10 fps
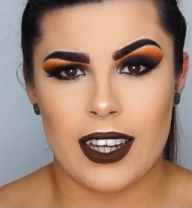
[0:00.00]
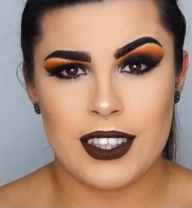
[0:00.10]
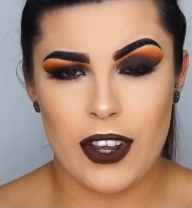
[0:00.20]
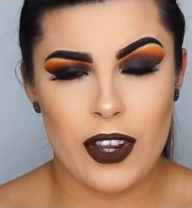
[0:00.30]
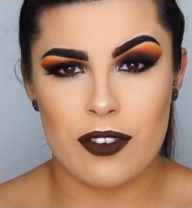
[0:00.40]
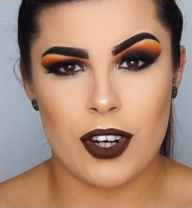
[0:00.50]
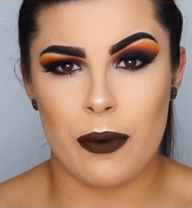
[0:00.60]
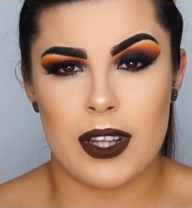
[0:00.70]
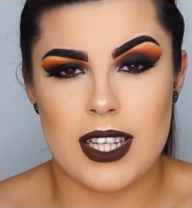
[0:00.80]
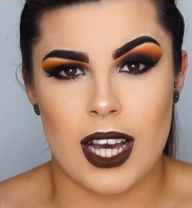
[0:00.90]
don't even know
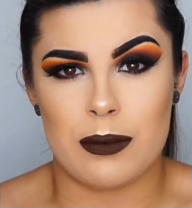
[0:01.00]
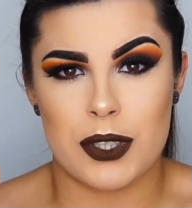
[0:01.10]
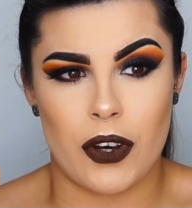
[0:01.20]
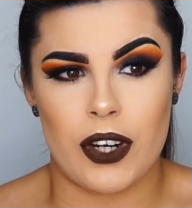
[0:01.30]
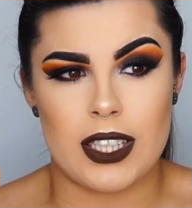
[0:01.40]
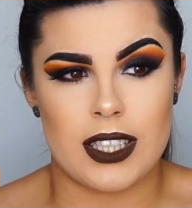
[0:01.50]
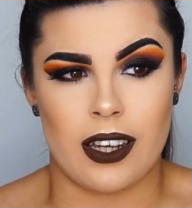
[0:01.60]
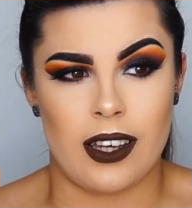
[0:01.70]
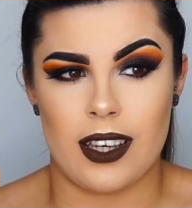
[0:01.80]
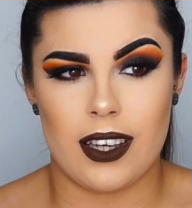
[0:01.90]
where the time's gone. It's
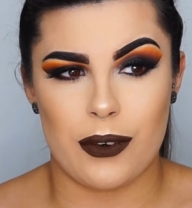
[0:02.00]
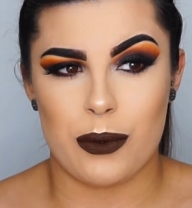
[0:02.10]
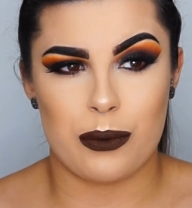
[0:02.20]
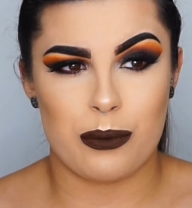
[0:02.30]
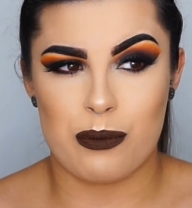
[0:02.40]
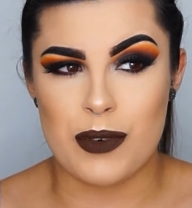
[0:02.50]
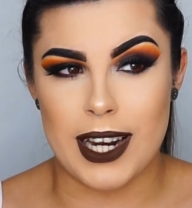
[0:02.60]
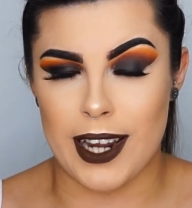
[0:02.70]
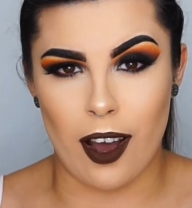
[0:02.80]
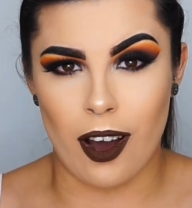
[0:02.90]
like
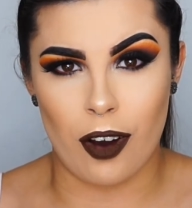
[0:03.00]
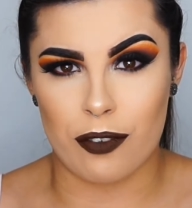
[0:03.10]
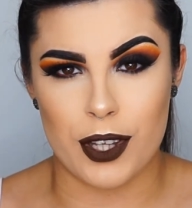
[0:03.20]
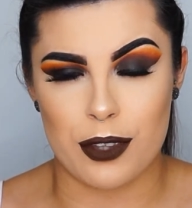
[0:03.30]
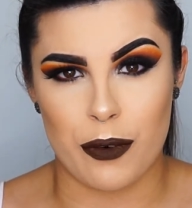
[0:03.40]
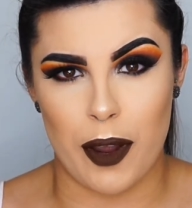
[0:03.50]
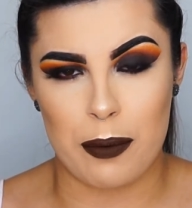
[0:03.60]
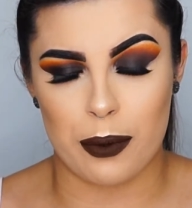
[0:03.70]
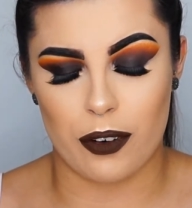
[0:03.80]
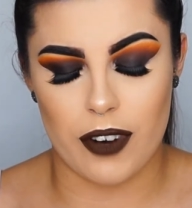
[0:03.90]
nearly halfway through
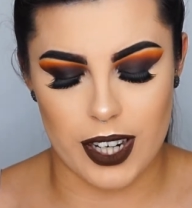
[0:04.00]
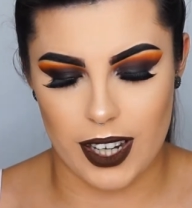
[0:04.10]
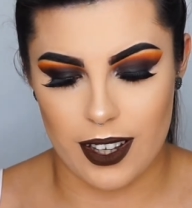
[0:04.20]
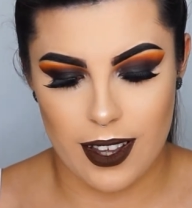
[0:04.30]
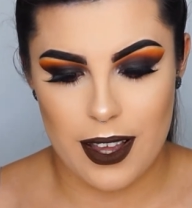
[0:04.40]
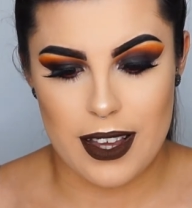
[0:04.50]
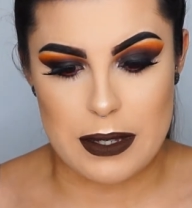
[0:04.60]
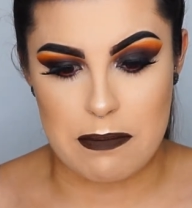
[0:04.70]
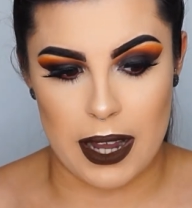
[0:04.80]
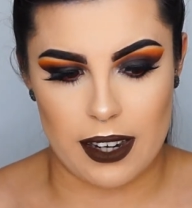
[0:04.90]
April already.
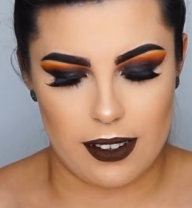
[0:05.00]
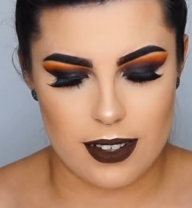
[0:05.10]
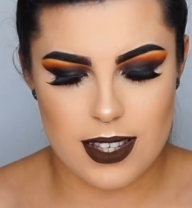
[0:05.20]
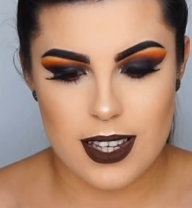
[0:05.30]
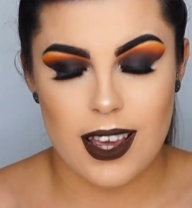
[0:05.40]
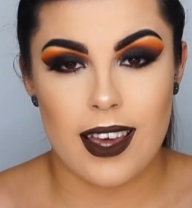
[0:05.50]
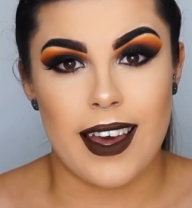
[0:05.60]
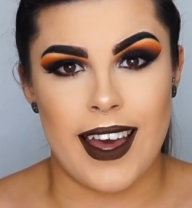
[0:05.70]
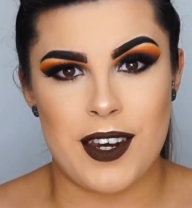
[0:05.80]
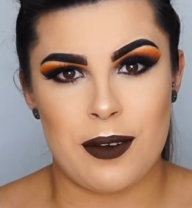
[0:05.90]
It's madness.
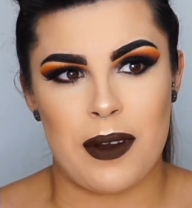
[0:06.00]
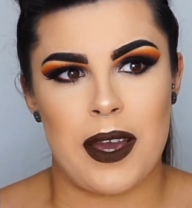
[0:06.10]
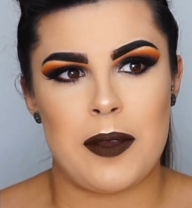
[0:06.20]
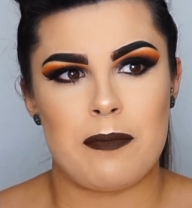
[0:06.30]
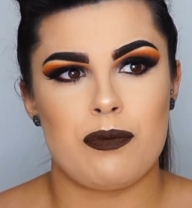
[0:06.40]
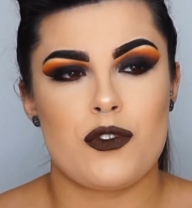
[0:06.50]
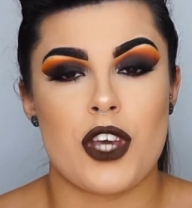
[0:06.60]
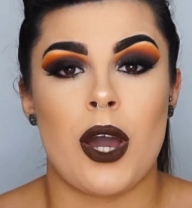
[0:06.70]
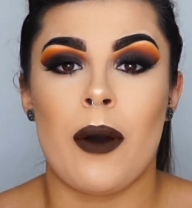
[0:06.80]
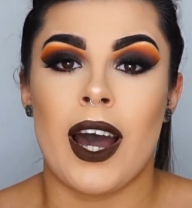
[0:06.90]
Anyway, so
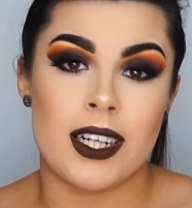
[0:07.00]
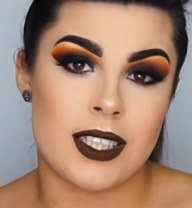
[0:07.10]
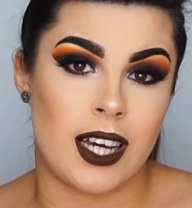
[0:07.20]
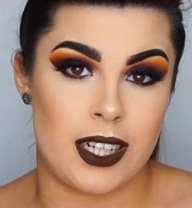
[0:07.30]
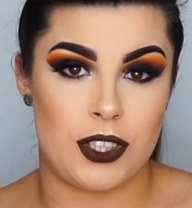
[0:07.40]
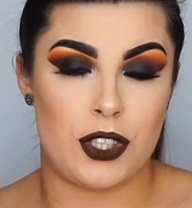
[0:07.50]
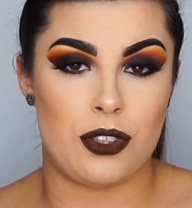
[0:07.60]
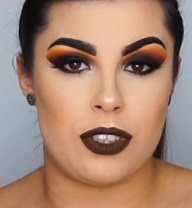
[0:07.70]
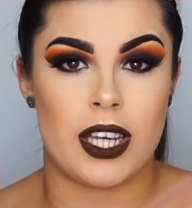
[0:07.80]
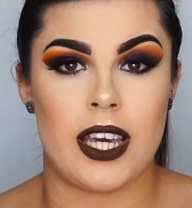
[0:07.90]
I decided
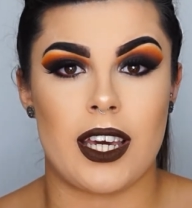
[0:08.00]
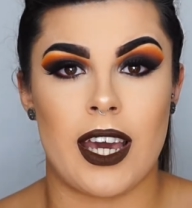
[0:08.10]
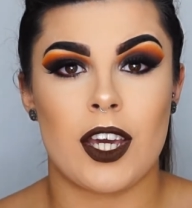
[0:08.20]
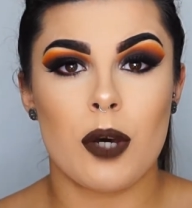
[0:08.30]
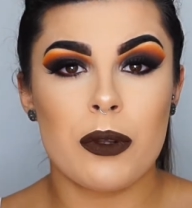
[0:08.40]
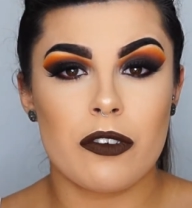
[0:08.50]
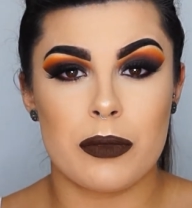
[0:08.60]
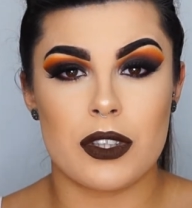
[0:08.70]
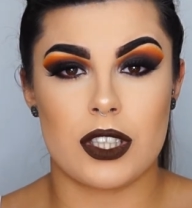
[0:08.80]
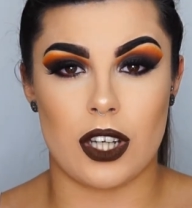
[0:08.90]
to take a couple of
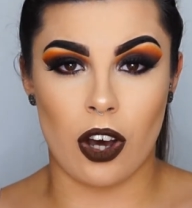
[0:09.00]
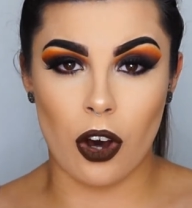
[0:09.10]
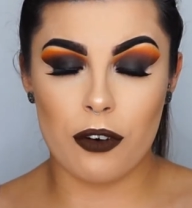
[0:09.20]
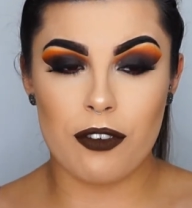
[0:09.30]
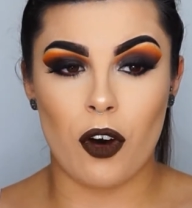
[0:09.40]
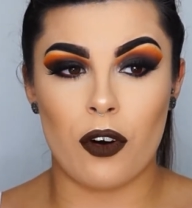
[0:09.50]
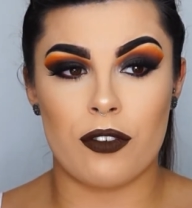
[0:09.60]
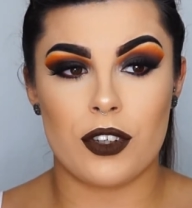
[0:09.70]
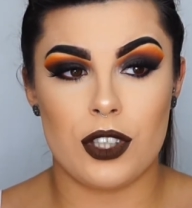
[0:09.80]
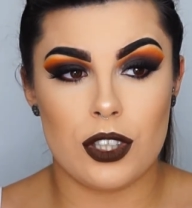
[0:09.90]
months off
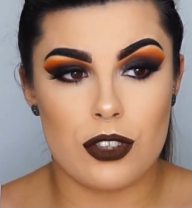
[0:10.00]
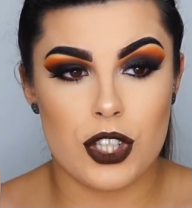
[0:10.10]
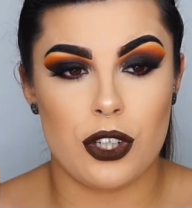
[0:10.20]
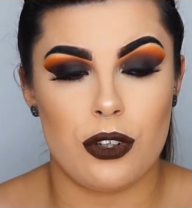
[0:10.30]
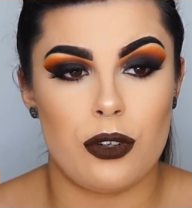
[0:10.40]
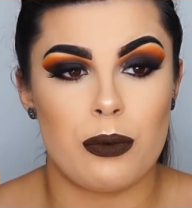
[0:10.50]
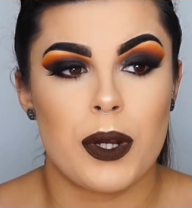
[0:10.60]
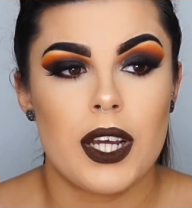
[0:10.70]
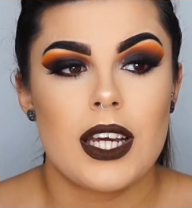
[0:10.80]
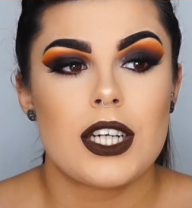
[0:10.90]
of YouTube
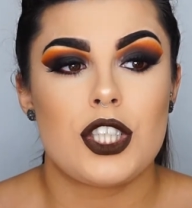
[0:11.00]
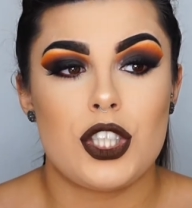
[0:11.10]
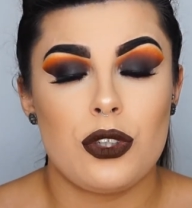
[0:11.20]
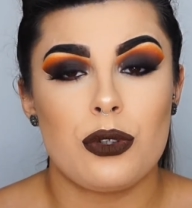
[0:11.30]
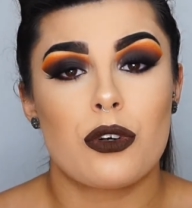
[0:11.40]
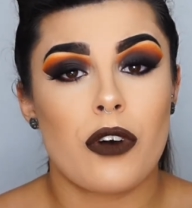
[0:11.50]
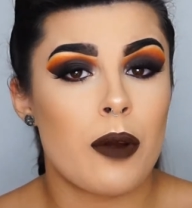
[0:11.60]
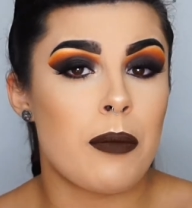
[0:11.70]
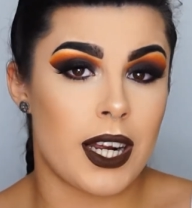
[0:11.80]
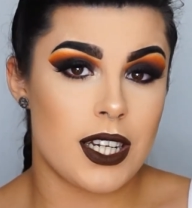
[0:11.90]
to grow
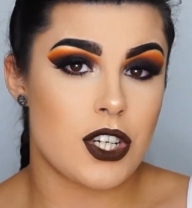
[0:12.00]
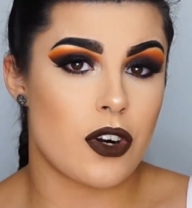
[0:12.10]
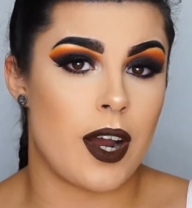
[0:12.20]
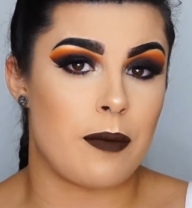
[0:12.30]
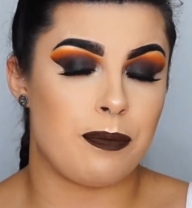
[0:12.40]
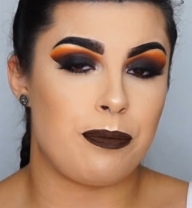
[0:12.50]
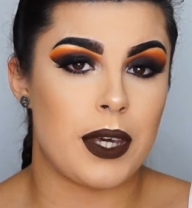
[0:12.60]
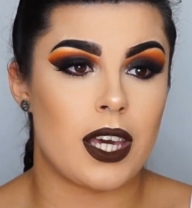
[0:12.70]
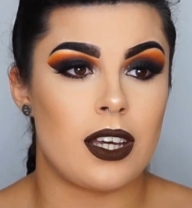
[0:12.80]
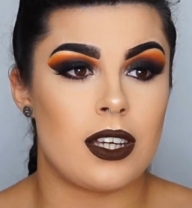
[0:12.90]
my Instagram
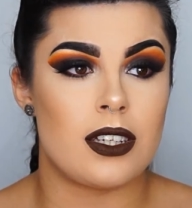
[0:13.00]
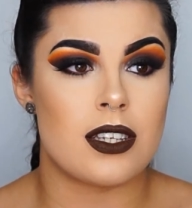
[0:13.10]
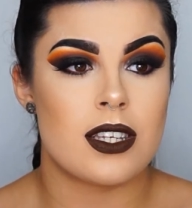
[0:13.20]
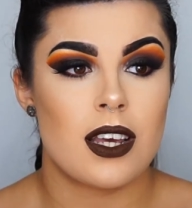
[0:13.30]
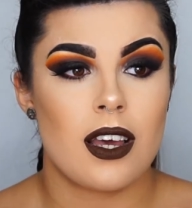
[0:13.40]
because,